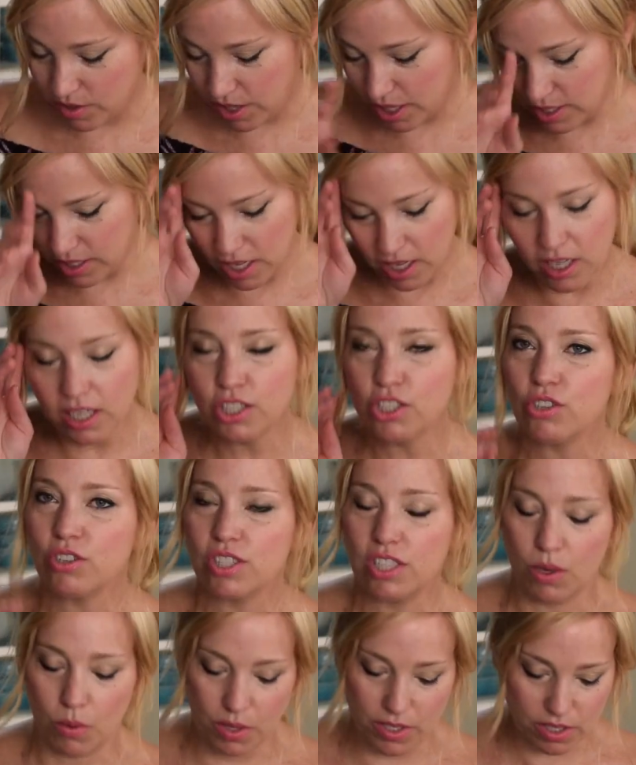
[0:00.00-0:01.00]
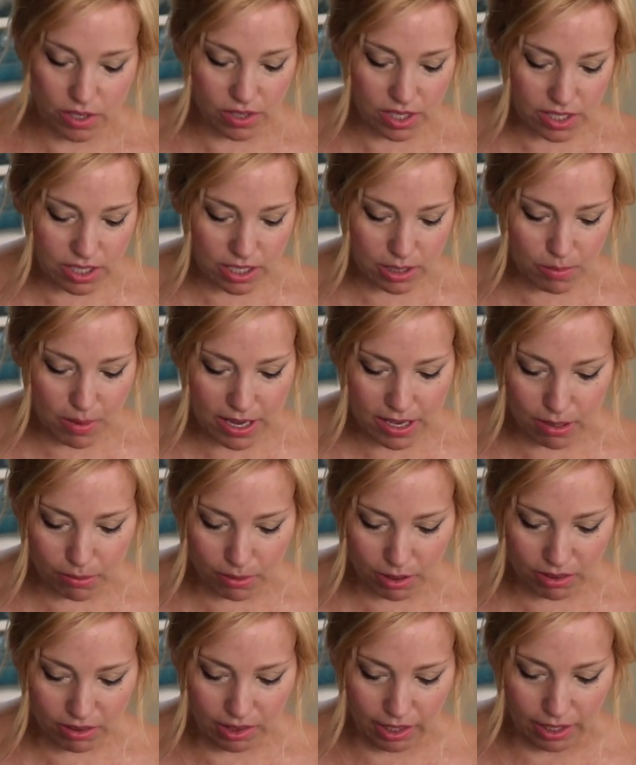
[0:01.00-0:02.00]
So that's an interesting one. So this is
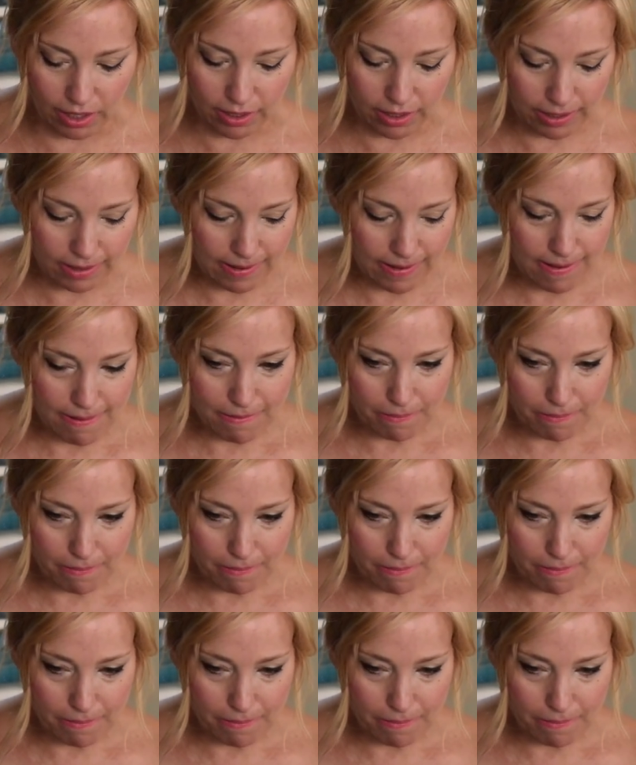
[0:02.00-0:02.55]
making me think,